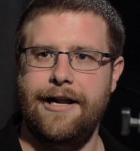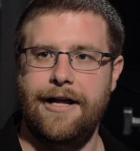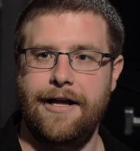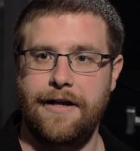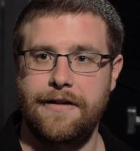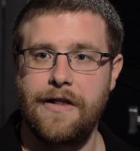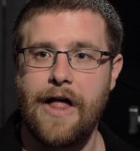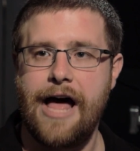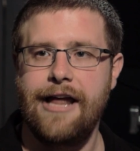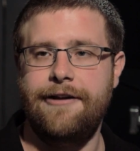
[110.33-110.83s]

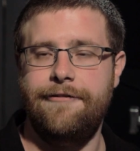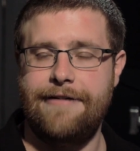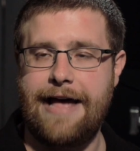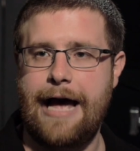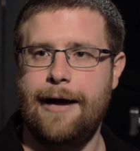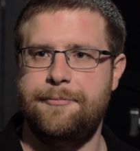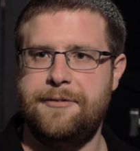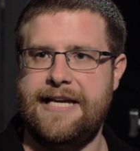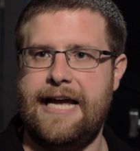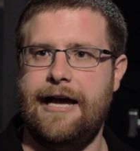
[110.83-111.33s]
A lot of
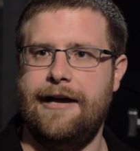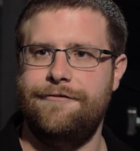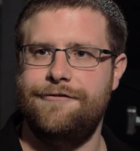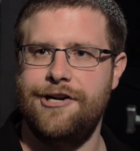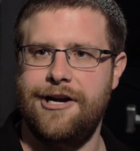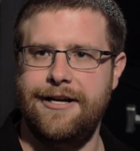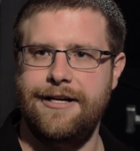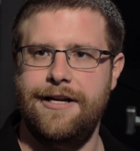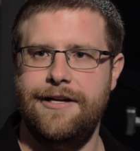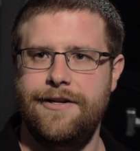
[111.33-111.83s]
apps have
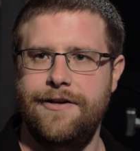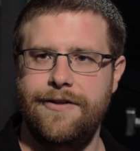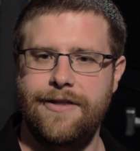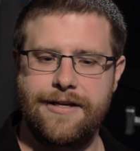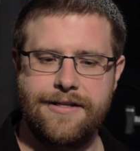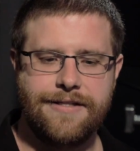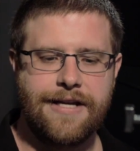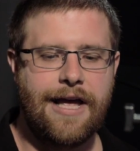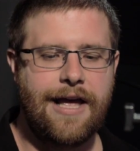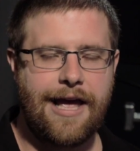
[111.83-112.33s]
tried to do
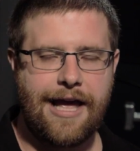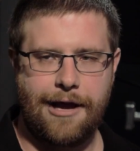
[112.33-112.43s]
this,